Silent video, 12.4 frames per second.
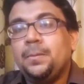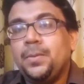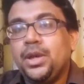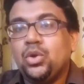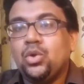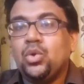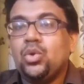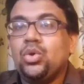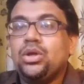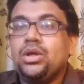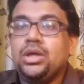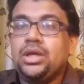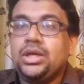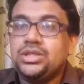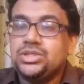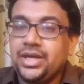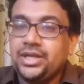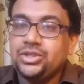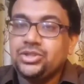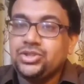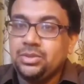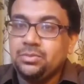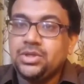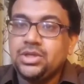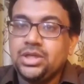below inside the
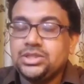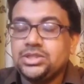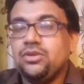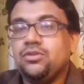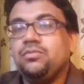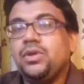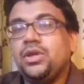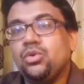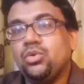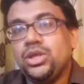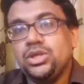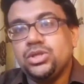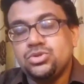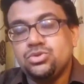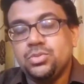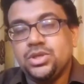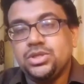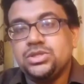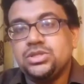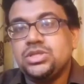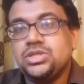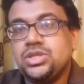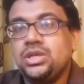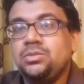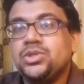chamber itself below the instruments, the
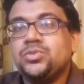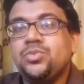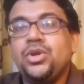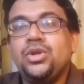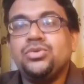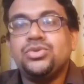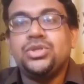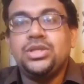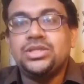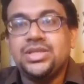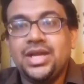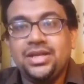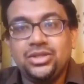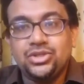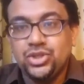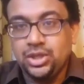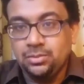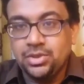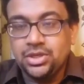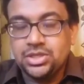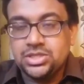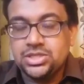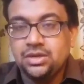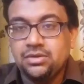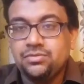steam is produced inside the chamber
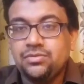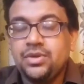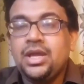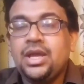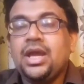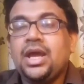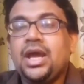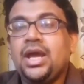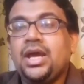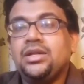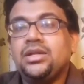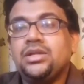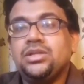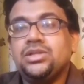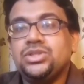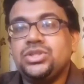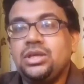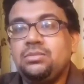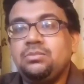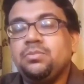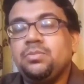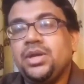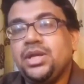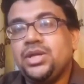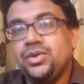itself and the steam
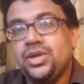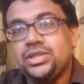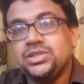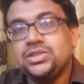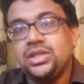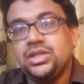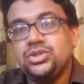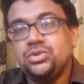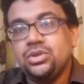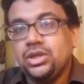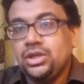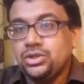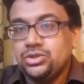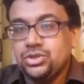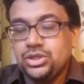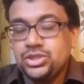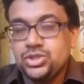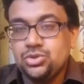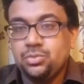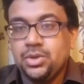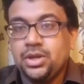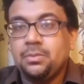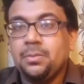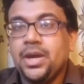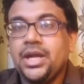penetrates into the in
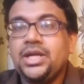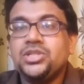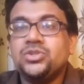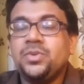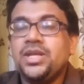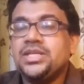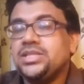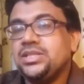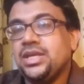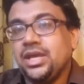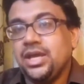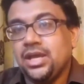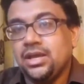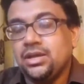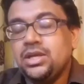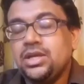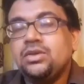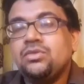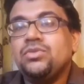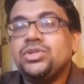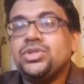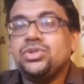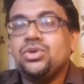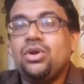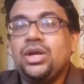instrument by displacing the air which
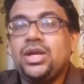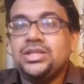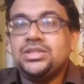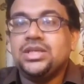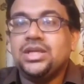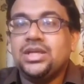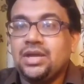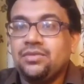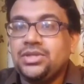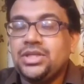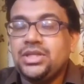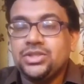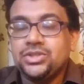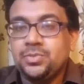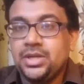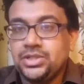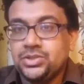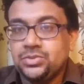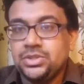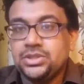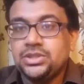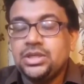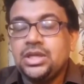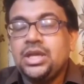is called as a gravity displacement